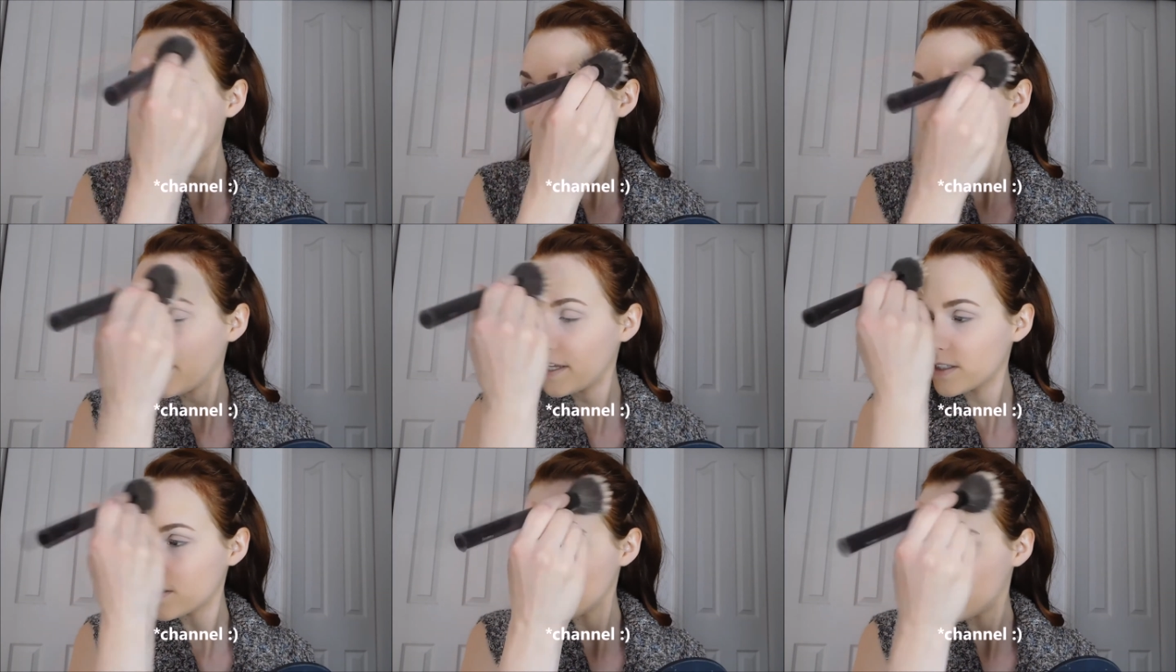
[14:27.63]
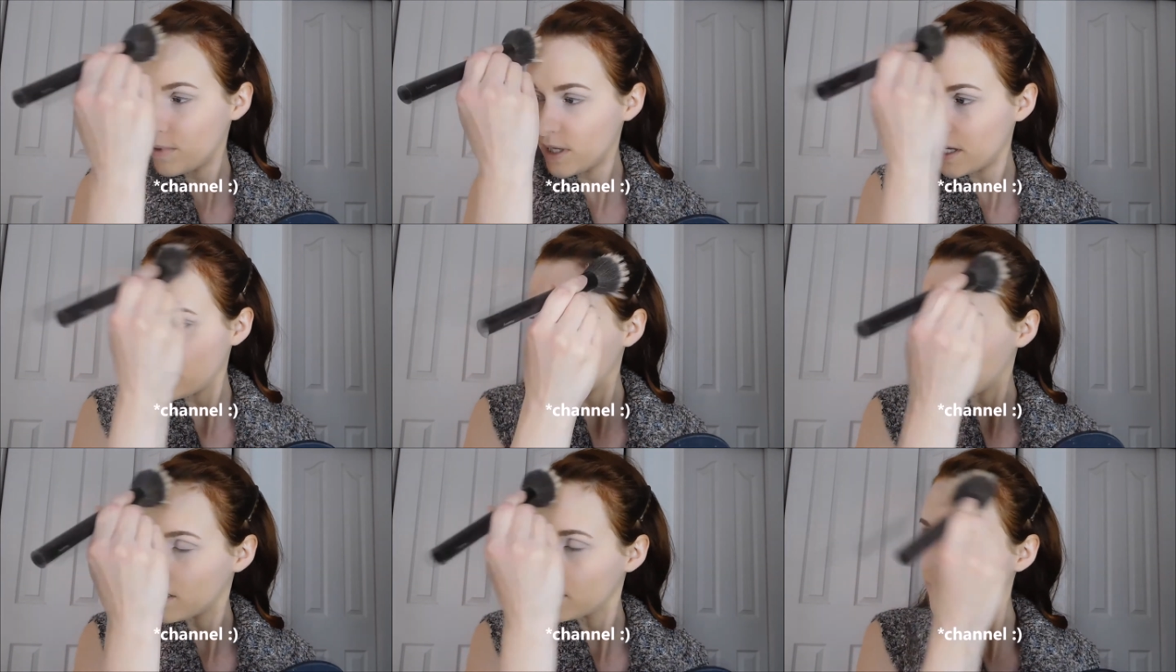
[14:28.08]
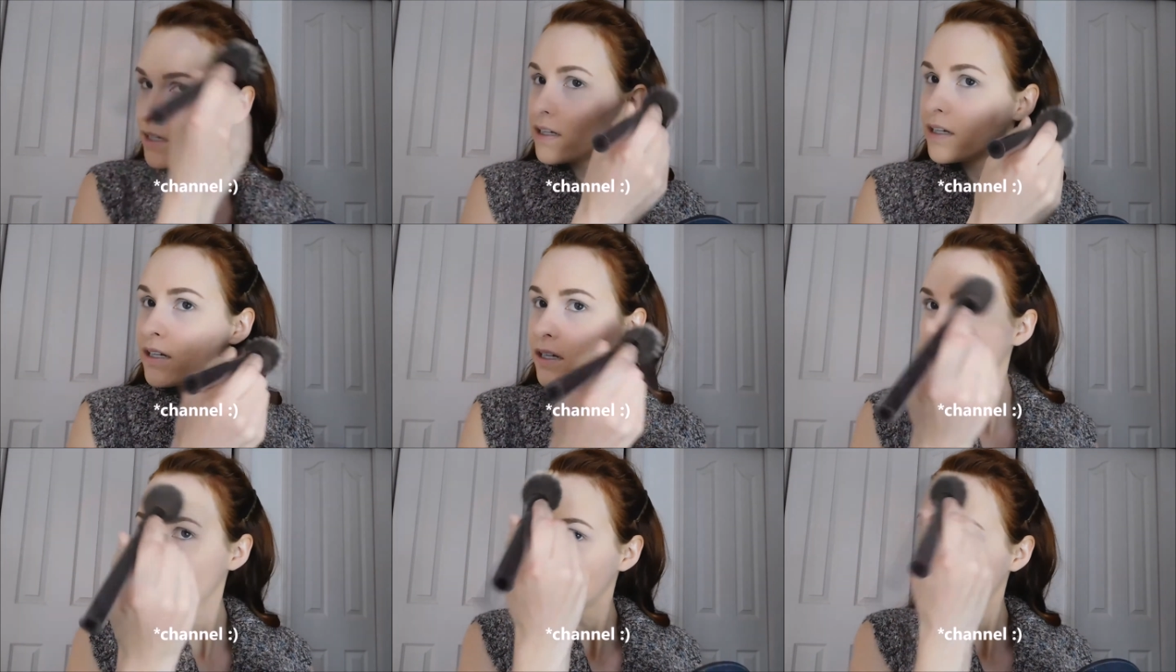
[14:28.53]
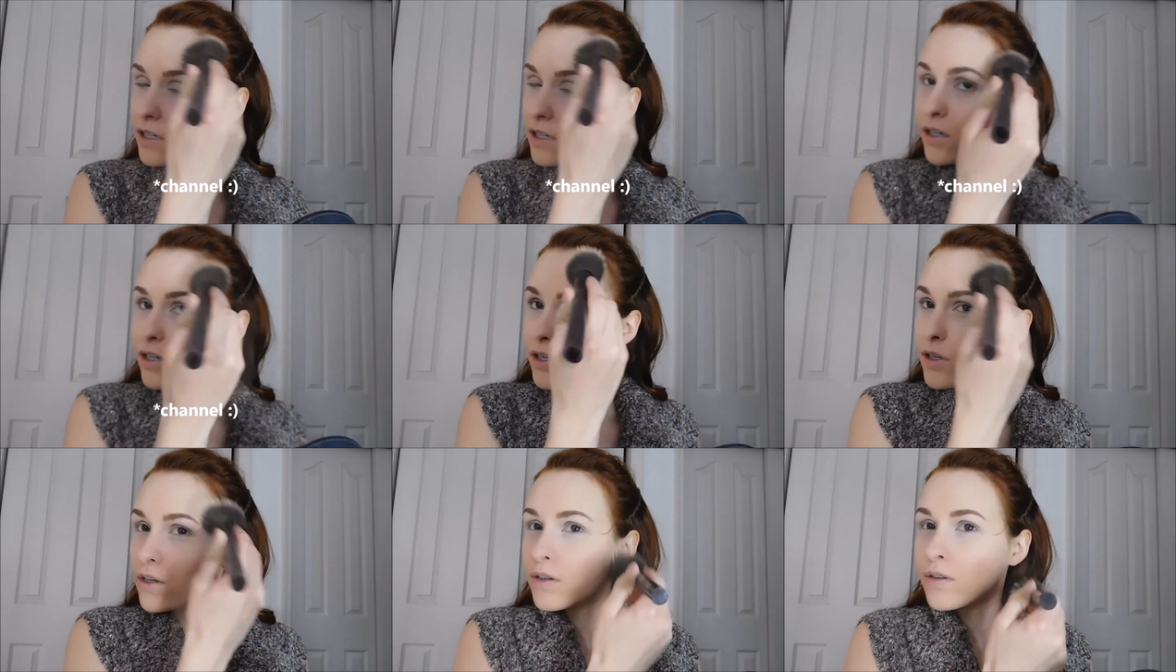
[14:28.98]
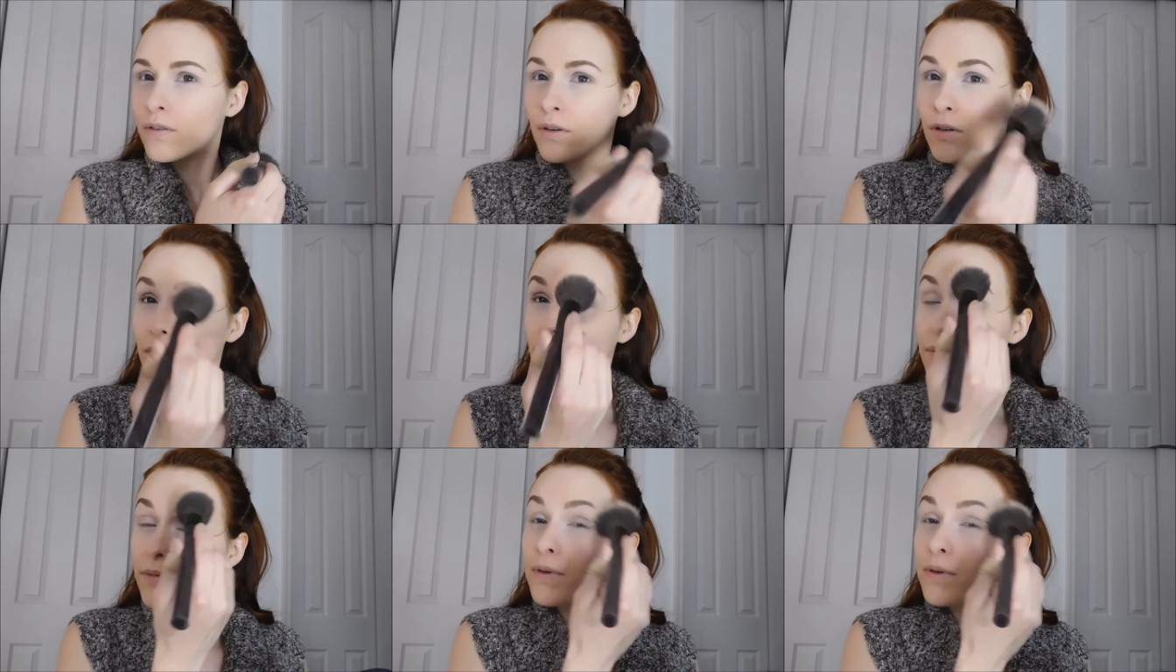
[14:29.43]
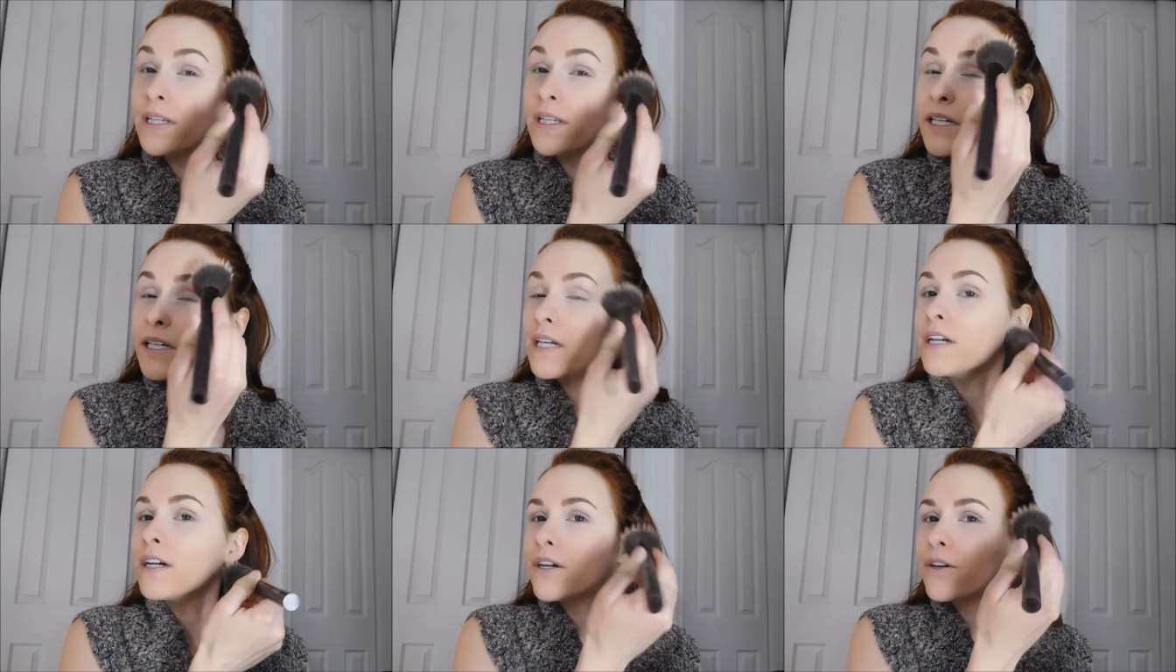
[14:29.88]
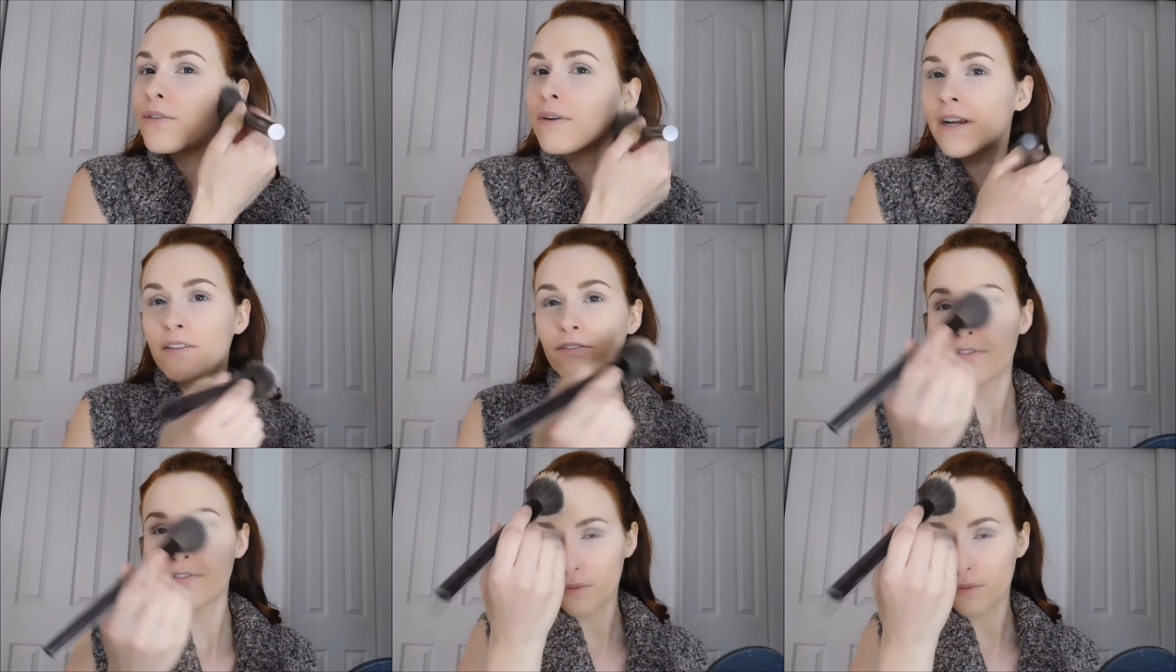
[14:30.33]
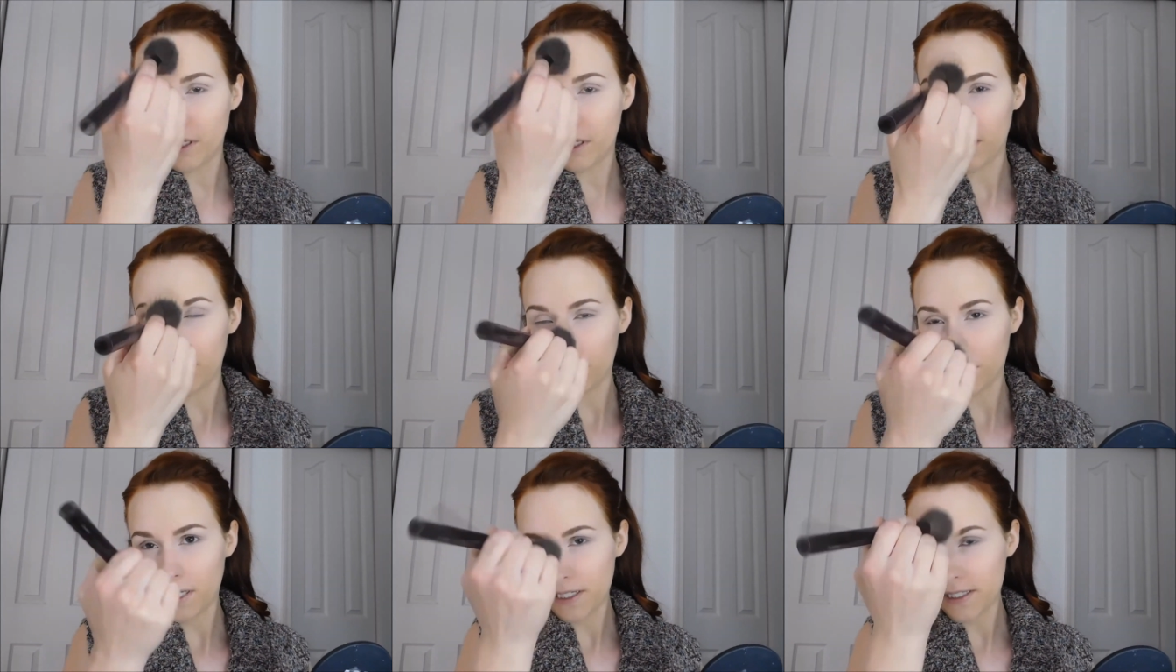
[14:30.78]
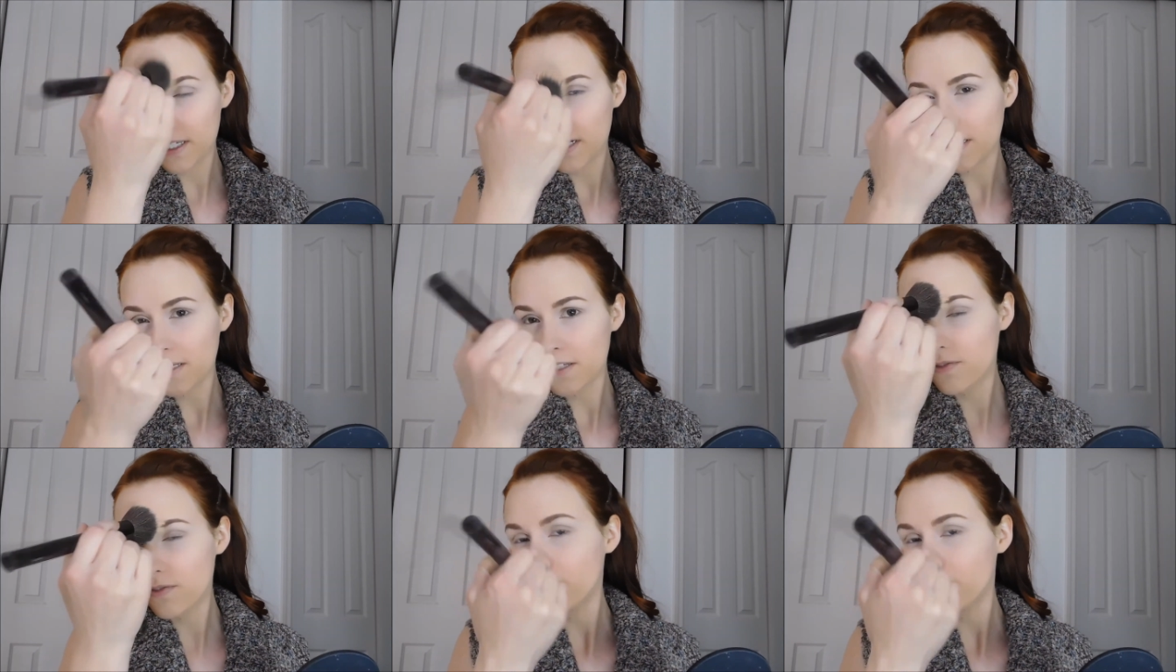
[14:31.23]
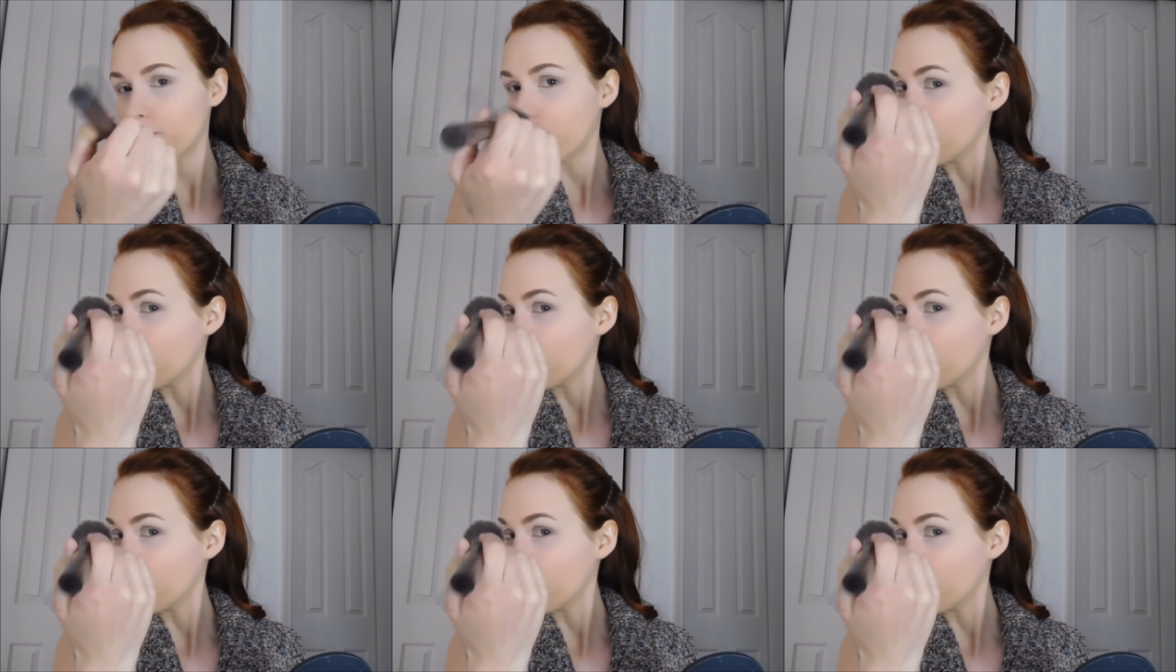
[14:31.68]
has been really great for me because it is